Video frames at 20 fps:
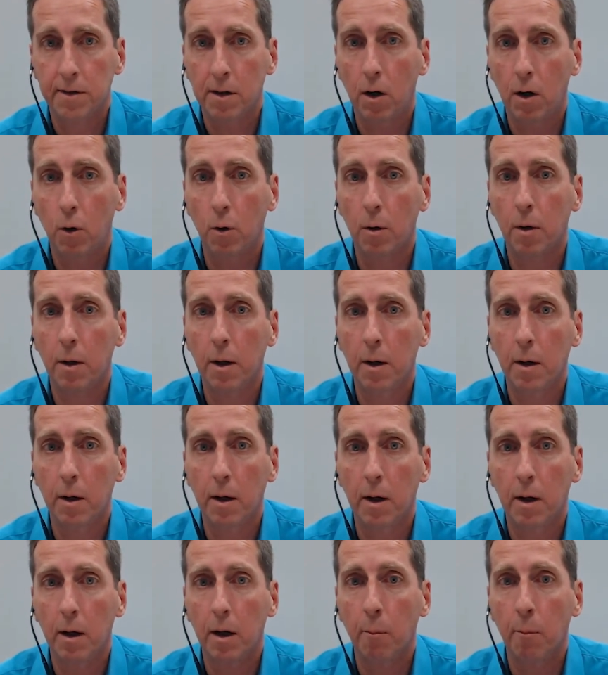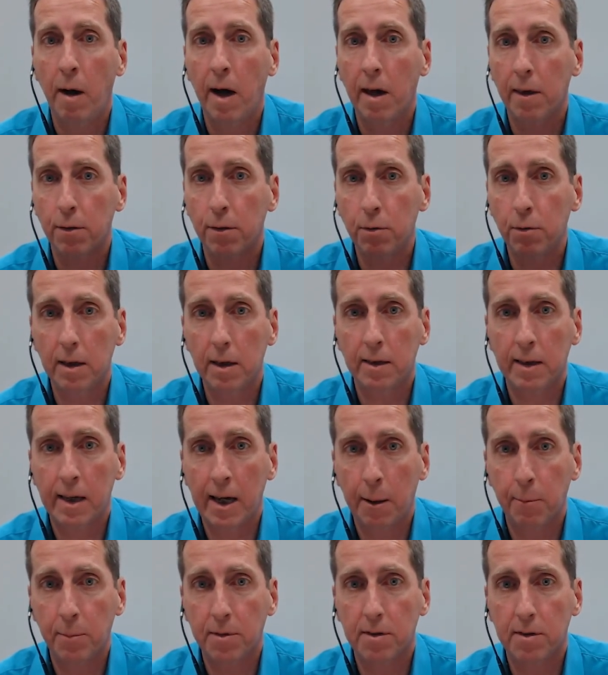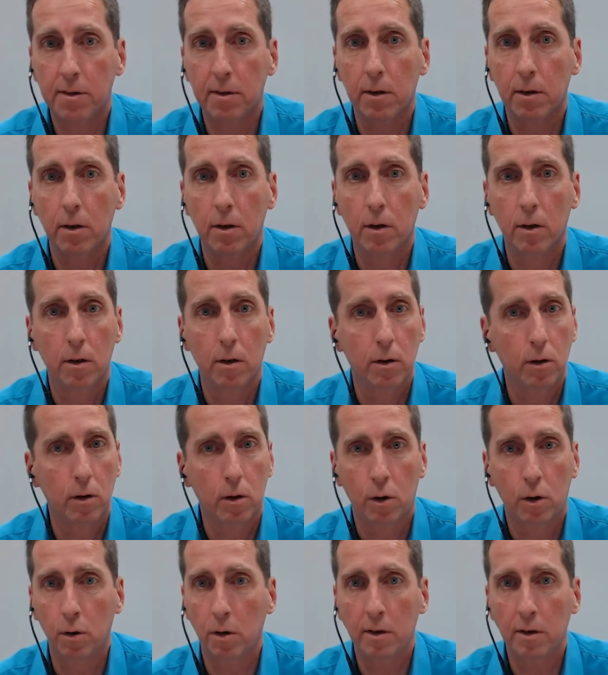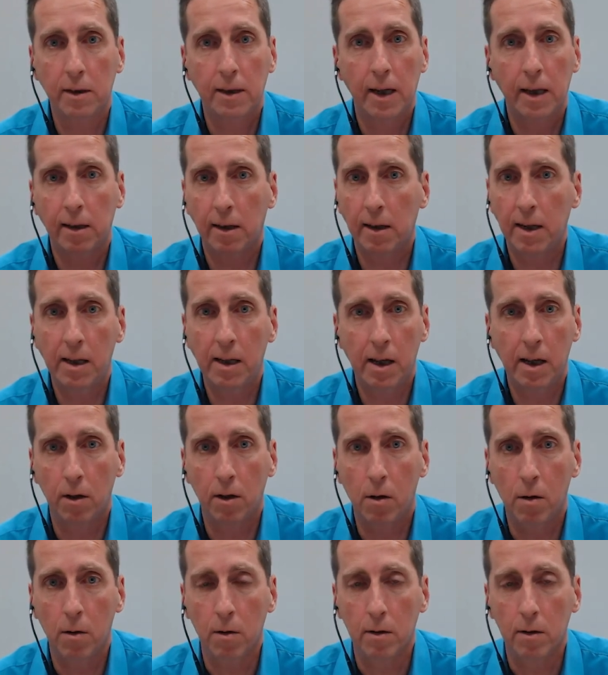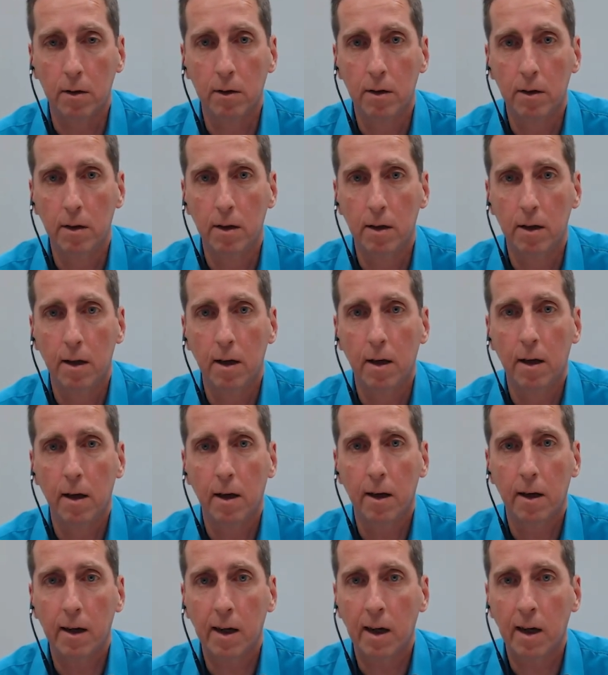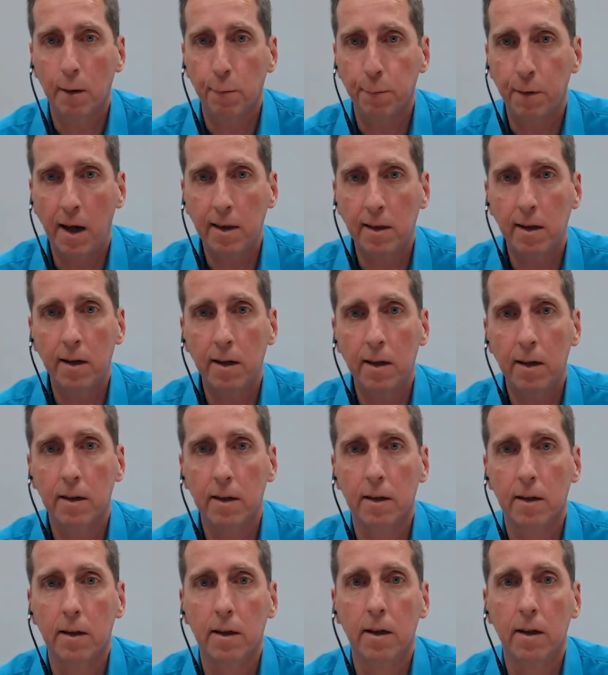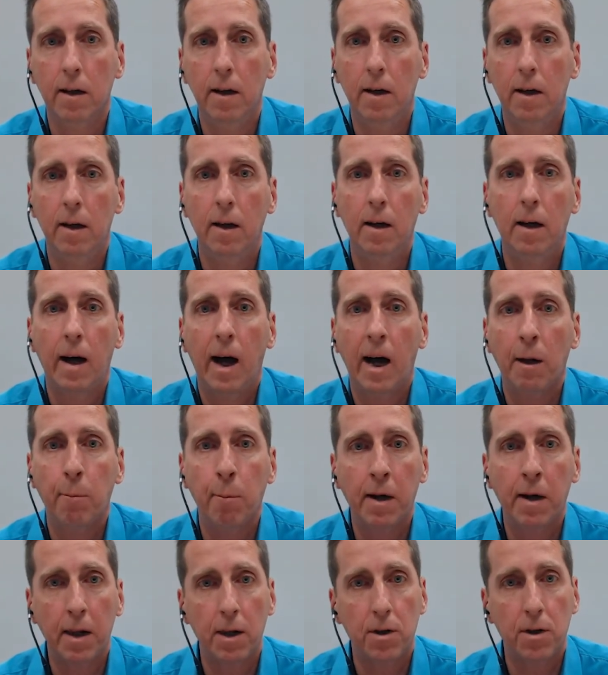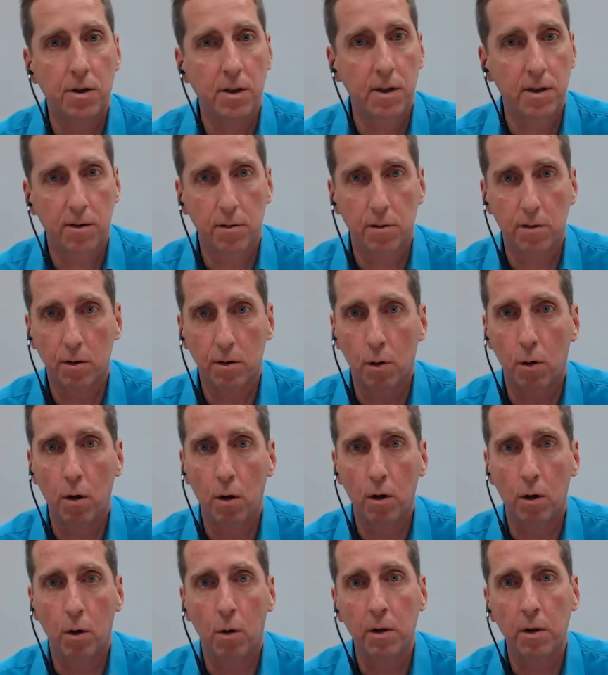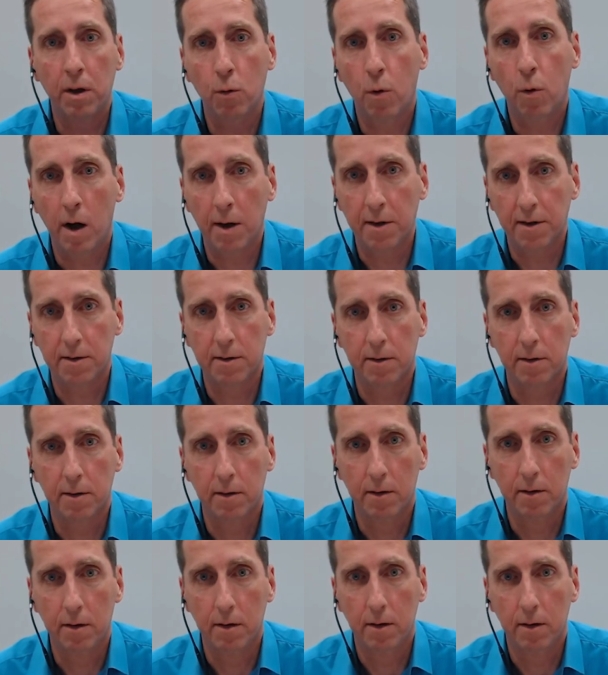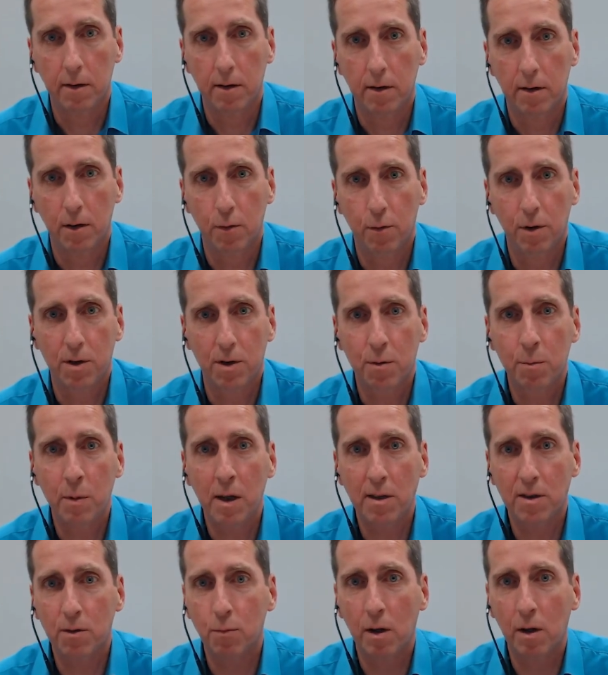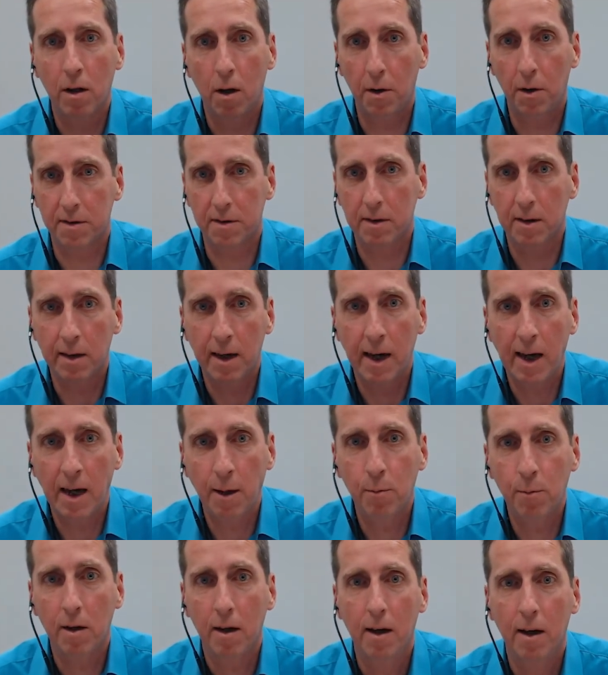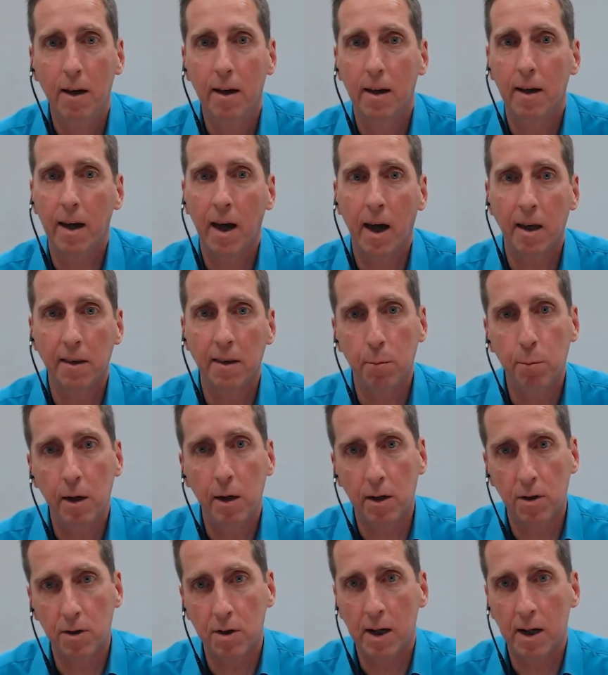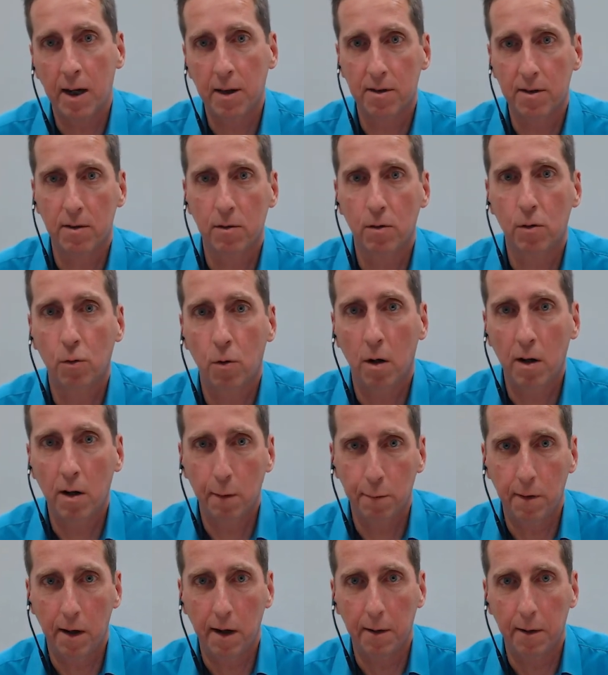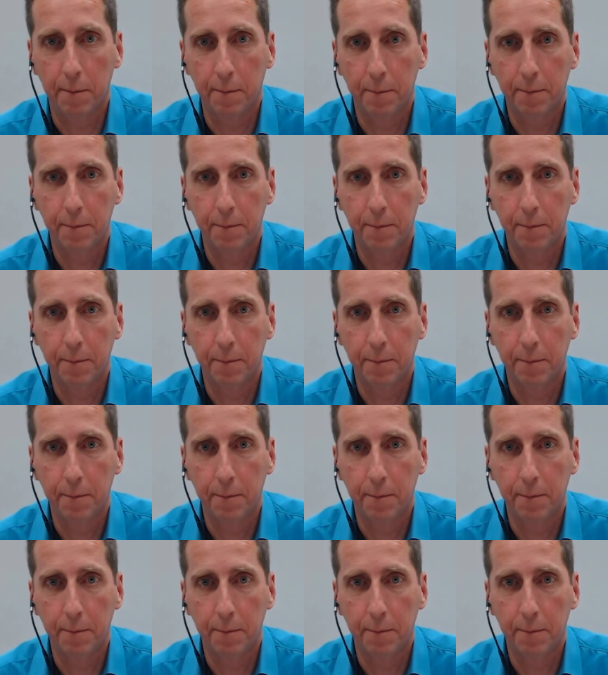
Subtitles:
So my 3 attempts couldn't get clean at all. And finally, I managed just to score only once, which means we lost the game and the big chance to qualify.